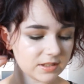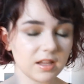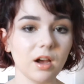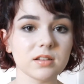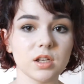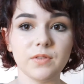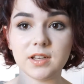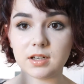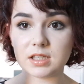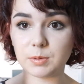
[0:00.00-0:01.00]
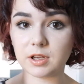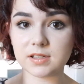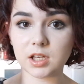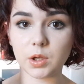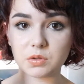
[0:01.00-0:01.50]
reason they are so faded is
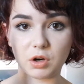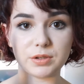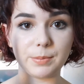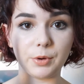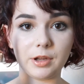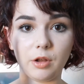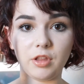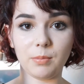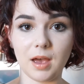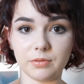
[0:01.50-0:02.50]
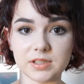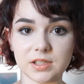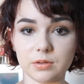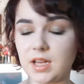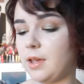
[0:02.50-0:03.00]
because I use rosehip oil on them every
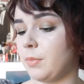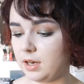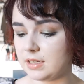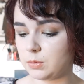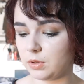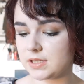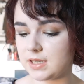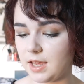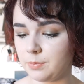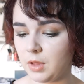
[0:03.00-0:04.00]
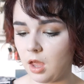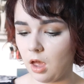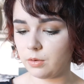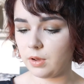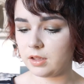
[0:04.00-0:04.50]
single day, at least once a day.
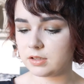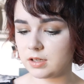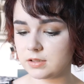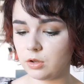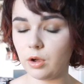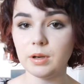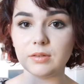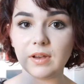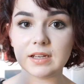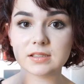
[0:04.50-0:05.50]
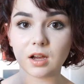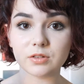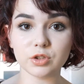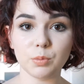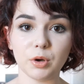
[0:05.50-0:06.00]
So it does not only fade
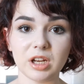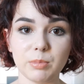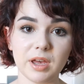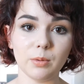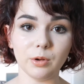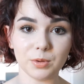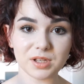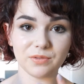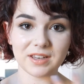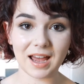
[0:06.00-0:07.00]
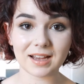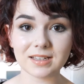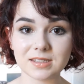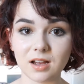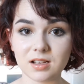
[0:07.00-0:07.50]
scars on your body, but it will also fade
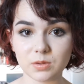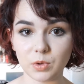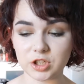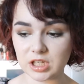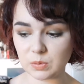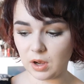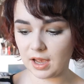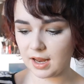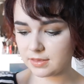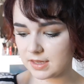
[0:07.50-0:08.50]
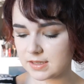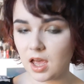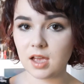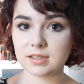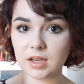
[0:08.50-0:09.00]
acne scars, which is why I like this.
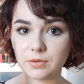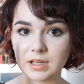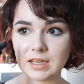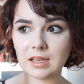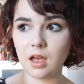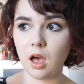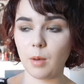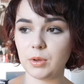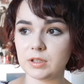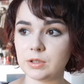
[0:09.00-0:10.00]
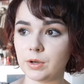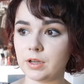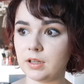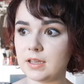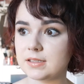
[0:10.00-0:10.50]
Definitely a beauty
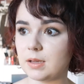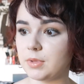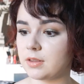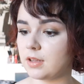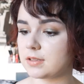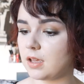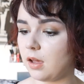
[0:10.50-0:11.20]
oil is something that's